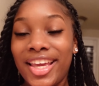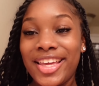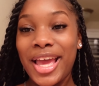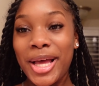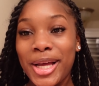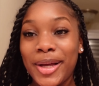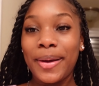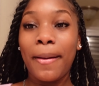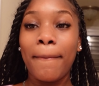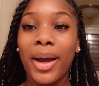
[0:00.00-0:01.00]
yeah,
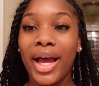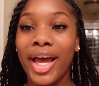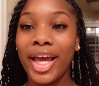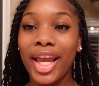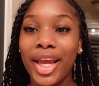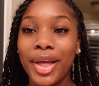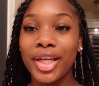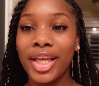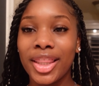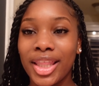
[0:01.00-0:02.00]
um, I
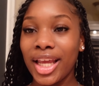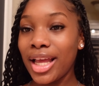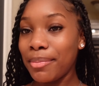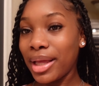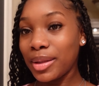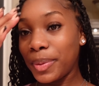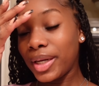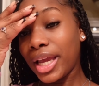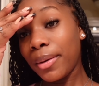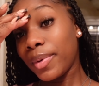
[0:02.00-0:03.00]
think I'm about to put
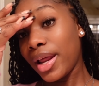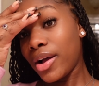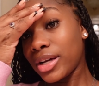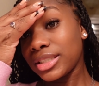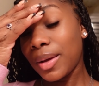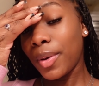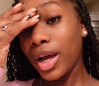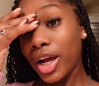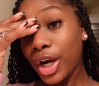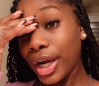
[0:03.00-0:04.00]
the camera down because I'm
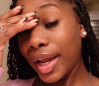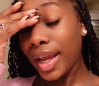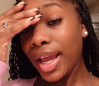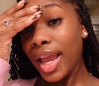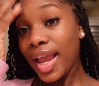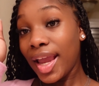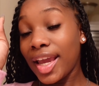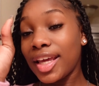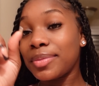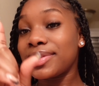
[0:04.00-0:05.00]
hungry
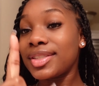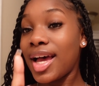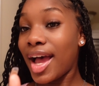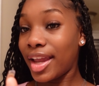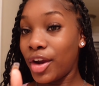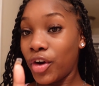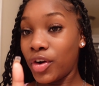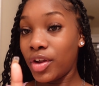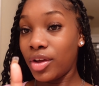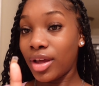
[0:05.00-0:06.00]
and I'm tired.
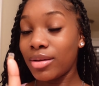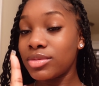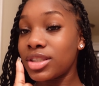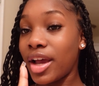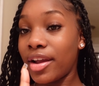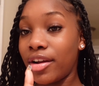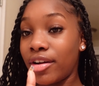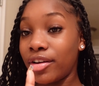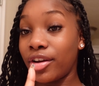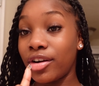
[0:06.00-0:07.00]
I'm
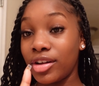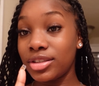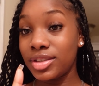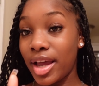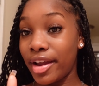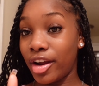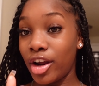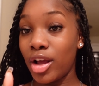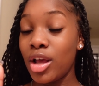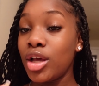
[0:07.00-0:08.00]
tired. Your girl is tired.
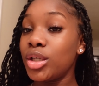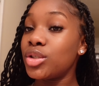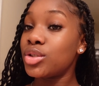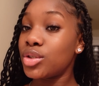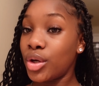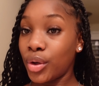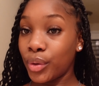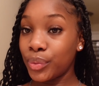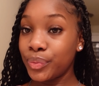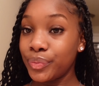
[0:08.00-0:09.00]

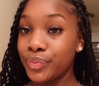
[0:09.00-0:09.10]
So,